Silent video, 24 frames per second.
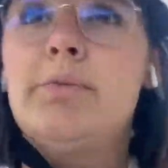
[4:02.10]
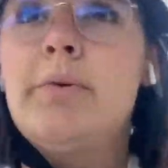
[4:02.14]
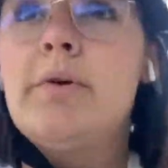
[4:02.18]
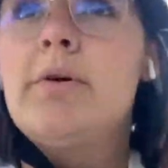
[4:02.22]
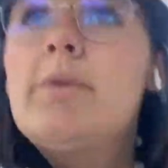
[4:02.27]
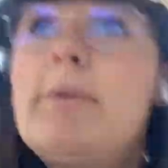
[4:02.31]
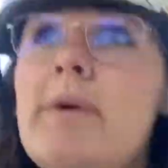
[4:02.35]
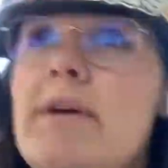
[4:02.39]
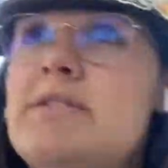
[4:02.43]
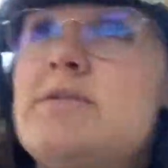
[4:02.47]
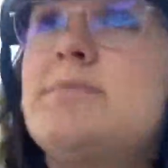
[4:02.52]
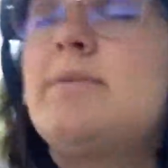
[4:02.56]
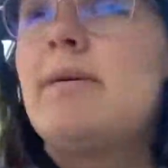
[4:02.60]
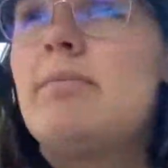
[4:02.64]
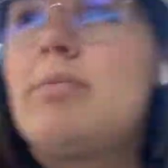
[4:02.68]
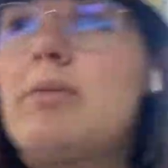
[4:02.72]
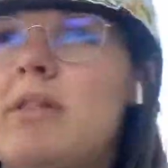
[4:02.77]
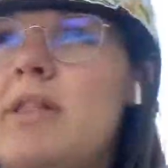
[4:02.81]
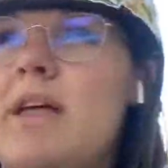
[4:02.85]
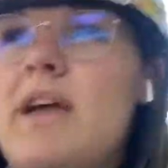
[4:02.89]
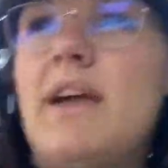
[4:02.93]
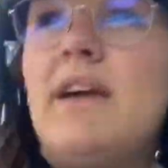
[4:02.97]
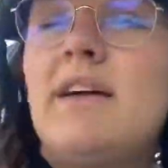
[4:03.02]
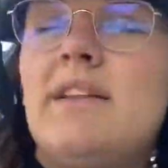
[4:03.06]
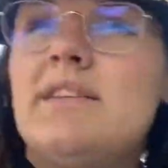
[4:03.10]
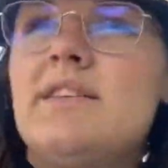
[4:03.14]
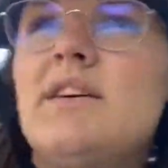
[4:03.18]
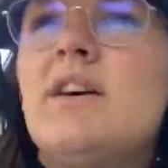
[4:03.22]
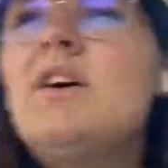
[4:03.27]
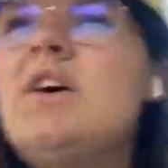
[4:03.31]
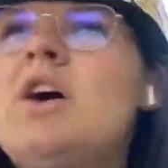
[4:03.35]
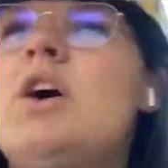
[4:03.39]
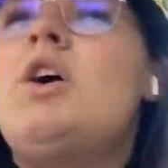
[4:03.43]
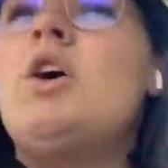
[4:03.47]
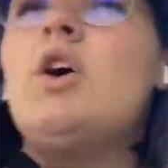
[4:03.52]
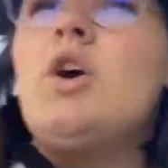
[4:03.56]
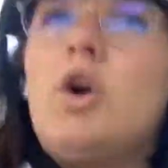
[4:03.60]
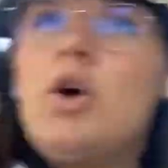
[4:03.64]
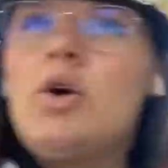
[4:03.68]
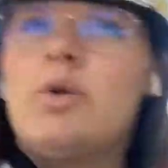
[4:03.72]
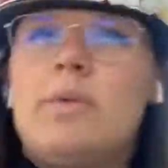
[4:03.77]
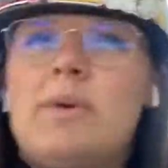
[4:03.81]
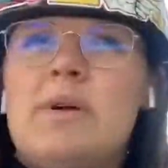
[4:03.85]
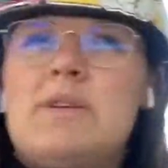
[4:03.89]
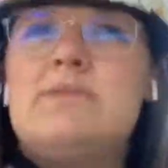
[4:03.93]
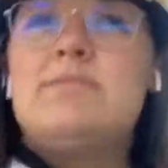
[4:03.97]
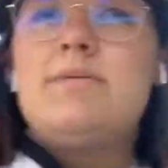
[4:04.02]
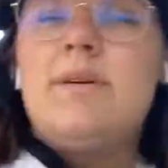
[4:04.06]
rich people land,
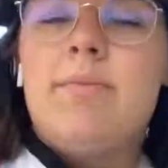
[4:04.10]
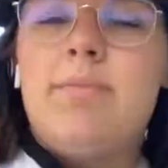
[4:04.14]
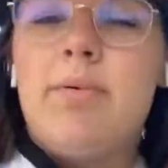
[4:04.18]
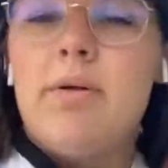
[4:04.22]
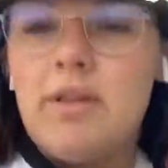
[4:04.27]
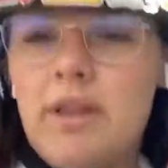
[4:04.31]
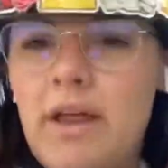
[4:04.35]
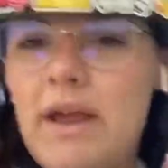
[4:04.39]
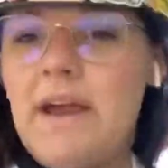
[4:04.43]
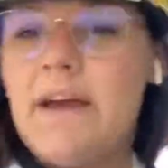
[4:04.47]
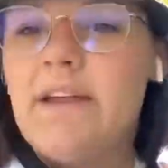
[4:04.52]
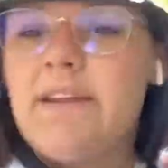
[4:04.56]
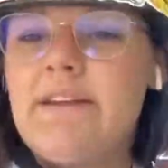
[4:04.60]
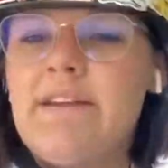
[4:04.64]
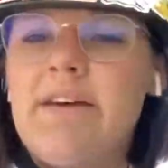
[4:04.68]
and